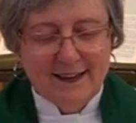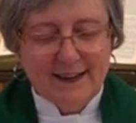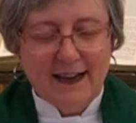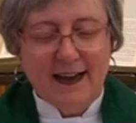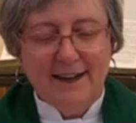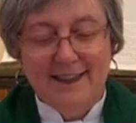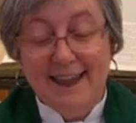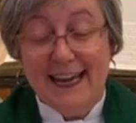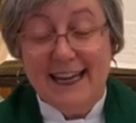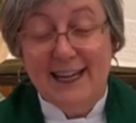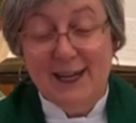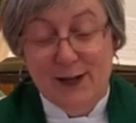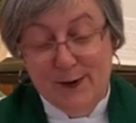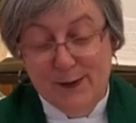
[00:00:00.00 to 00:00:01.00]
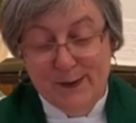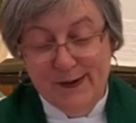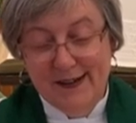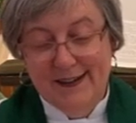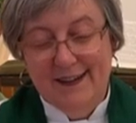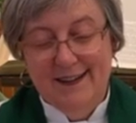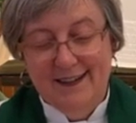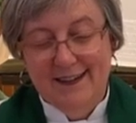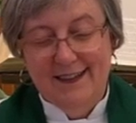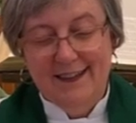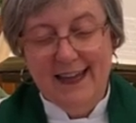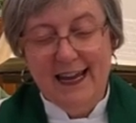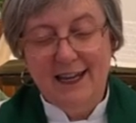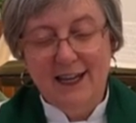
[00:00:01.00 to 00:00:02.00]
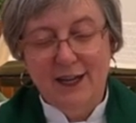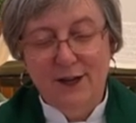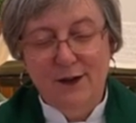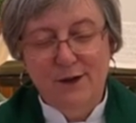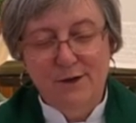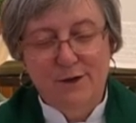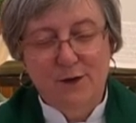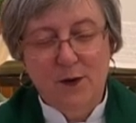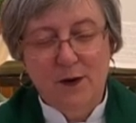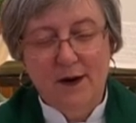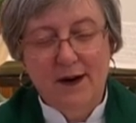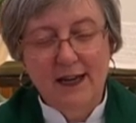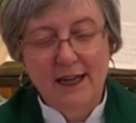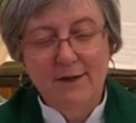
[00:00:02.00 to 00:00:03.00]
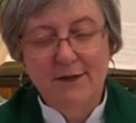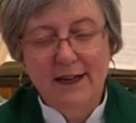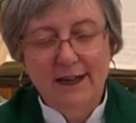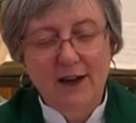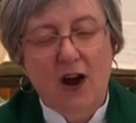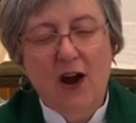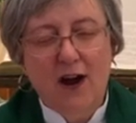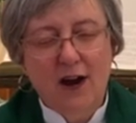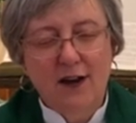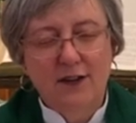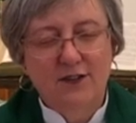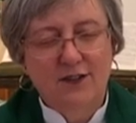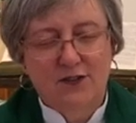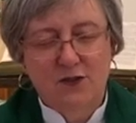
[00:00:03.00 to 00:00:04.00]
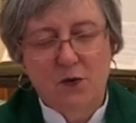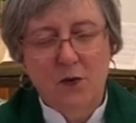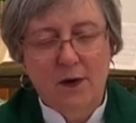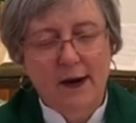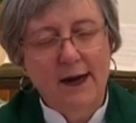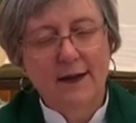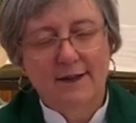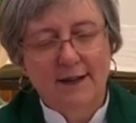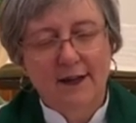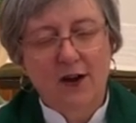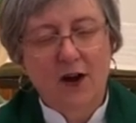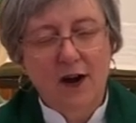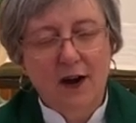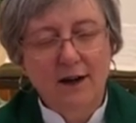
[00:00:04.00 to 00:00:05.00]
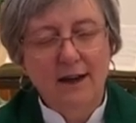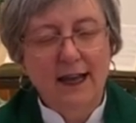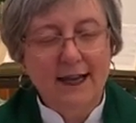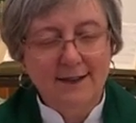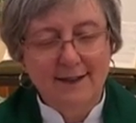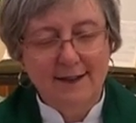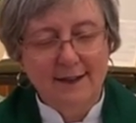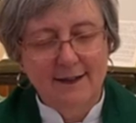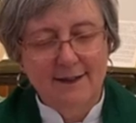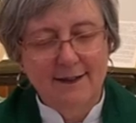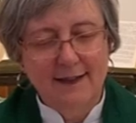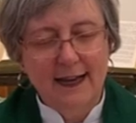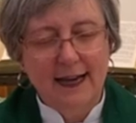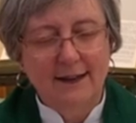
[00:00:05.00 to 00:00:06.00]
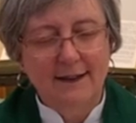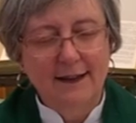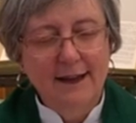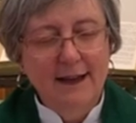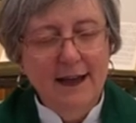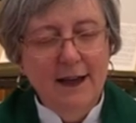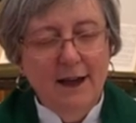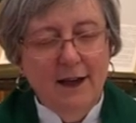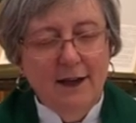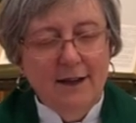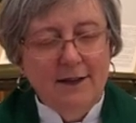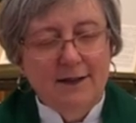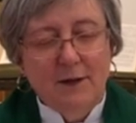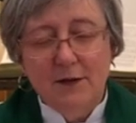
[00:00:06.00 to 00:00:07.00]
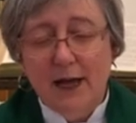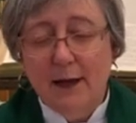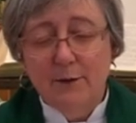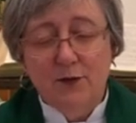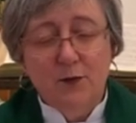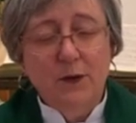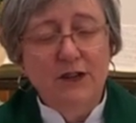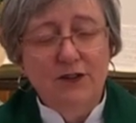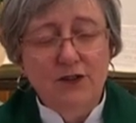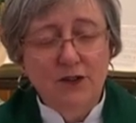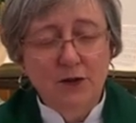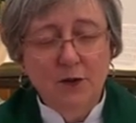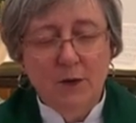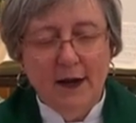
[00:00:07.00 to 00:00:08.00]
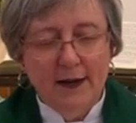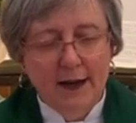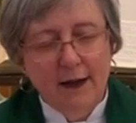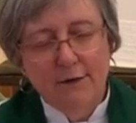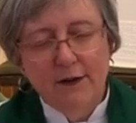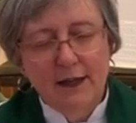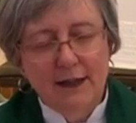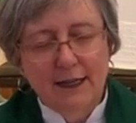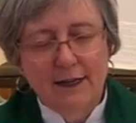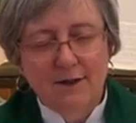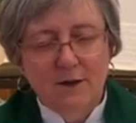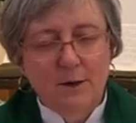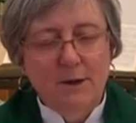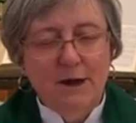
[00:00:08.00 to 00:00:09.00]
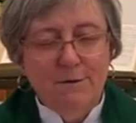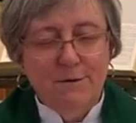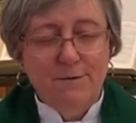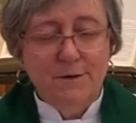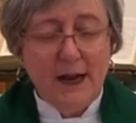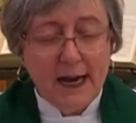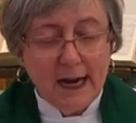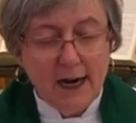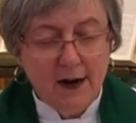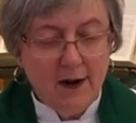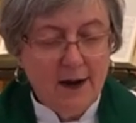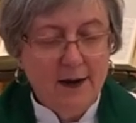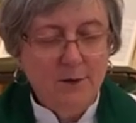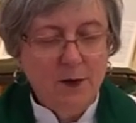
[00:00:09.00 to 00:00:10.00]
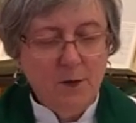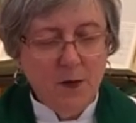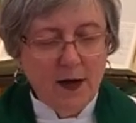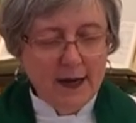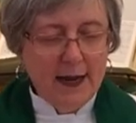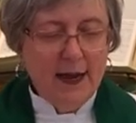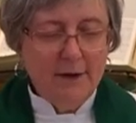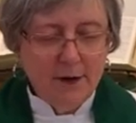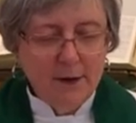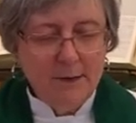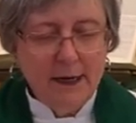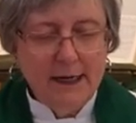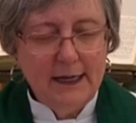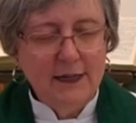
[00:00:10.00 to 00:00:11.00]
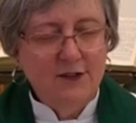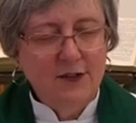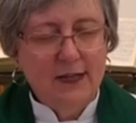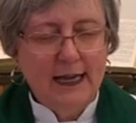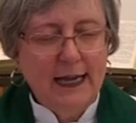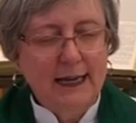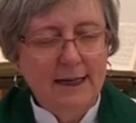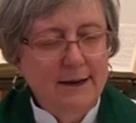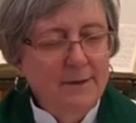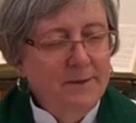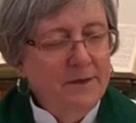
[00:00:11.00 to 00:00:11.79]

God, thank you. Thank you for even hard stories and hard lessons that sometimes we do want everything to be fair and we want everybody to get